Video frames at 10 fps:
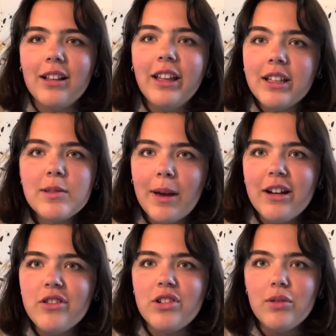Like,
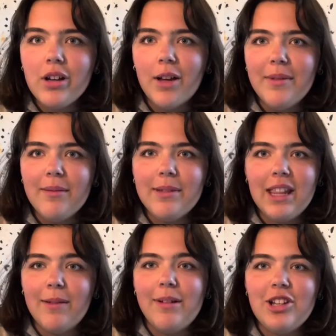spiders don't come at me
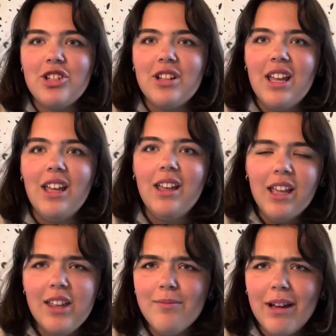that much
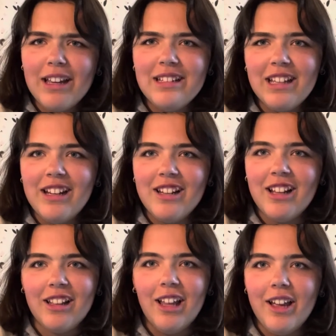in my day-to-day
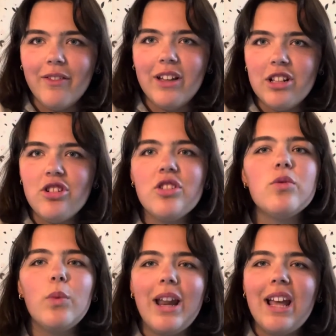life. It's just
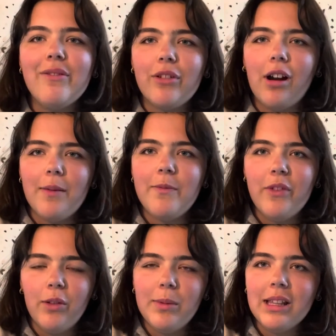whenever I'm
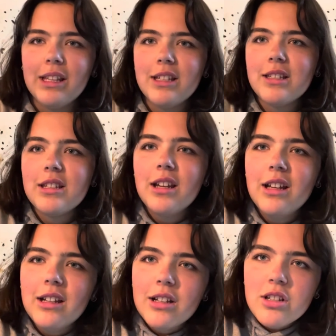filming these.
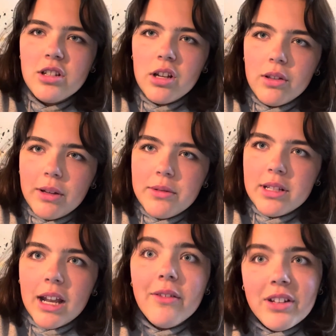So that was
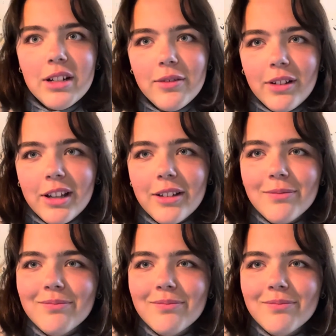kind of terrifying.